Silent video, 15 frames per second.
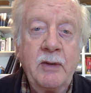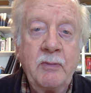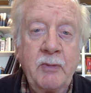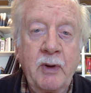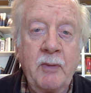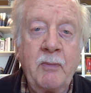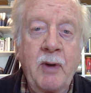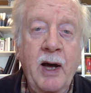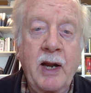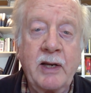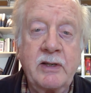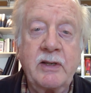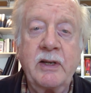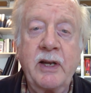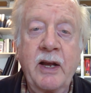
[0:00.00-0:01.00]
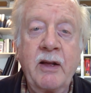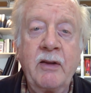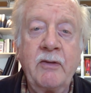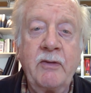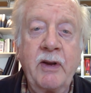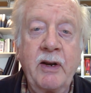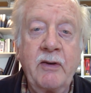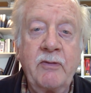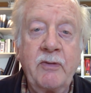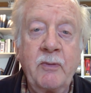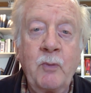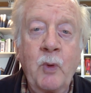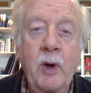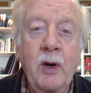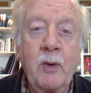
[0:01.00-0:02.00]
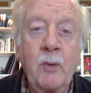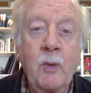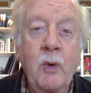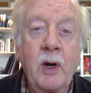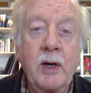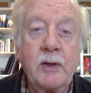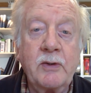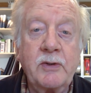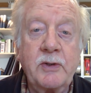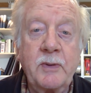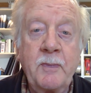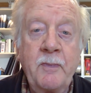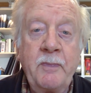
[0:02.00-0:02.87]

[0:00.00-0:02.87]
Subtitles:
well, modestly elevated from where it was.